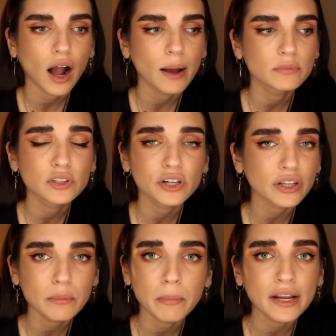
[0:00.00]
I'm
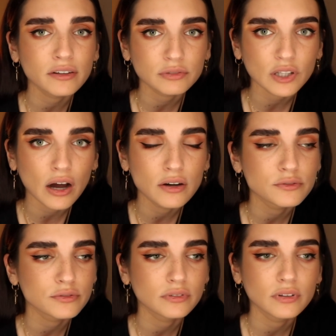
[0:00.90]
literally made of
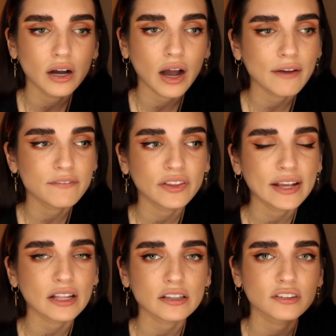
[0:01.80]
love. I feel
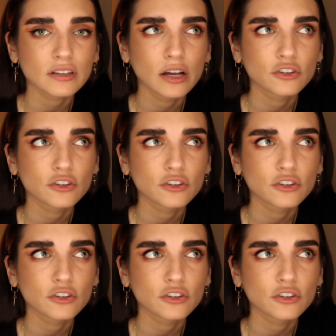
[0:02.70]
like that's